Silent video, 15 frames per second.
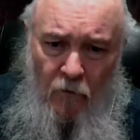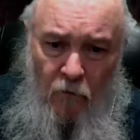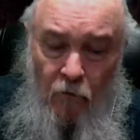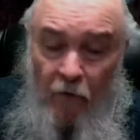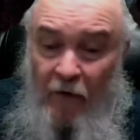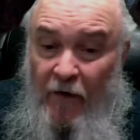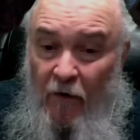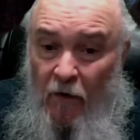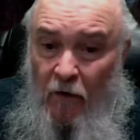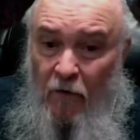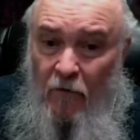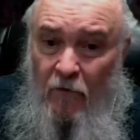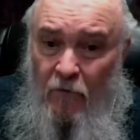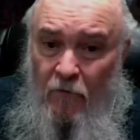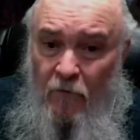we are
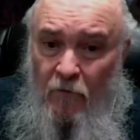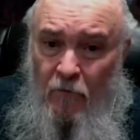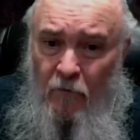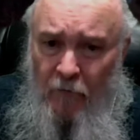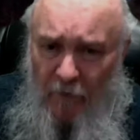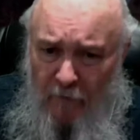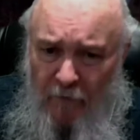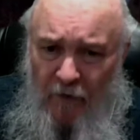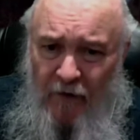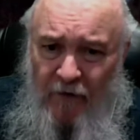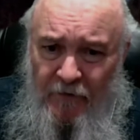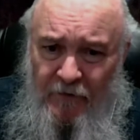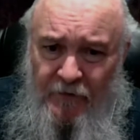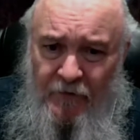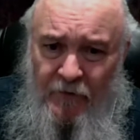
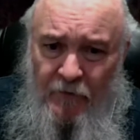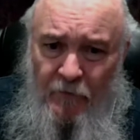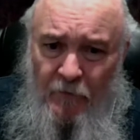replaced